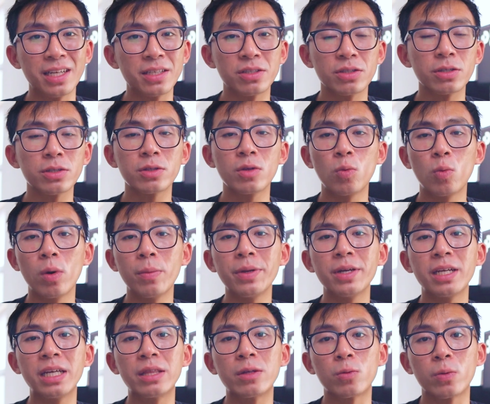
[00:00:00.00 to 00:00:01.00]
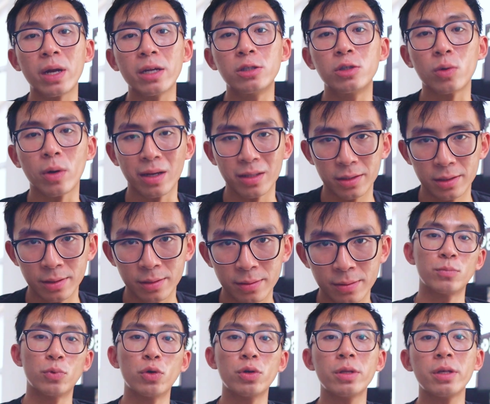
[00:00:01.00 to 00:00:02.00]
that's just a woman in the red dress.
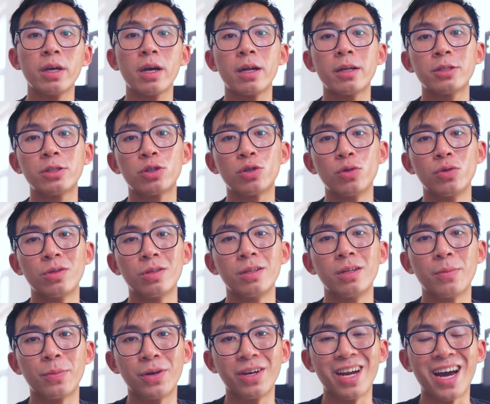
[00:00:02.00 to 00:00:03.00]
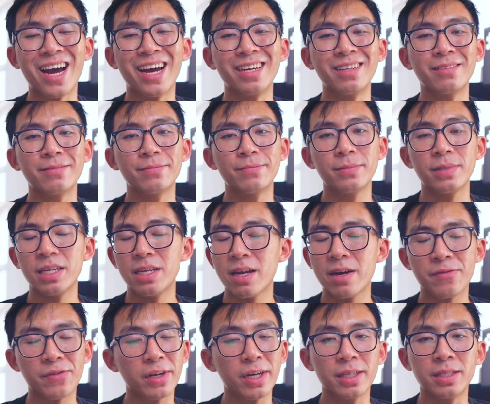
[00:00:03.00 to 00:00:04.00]
Brutally honest truth number nine, it
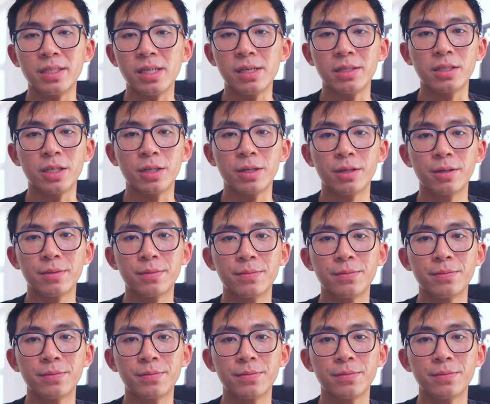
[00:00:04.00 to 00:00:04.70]
never gets easier.